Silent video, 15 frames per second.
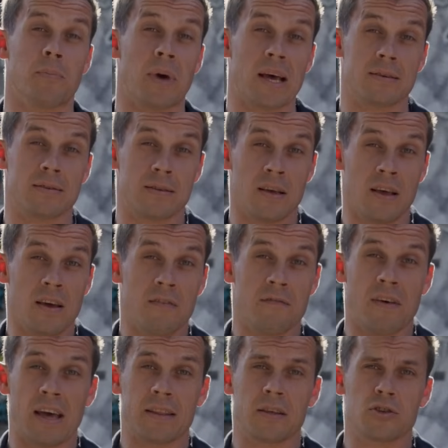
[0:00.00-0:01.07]
best
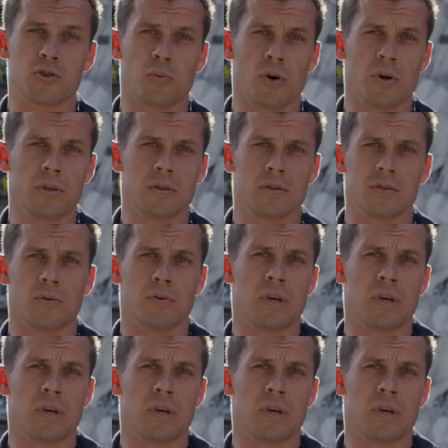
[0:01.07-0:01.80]
vantage point, so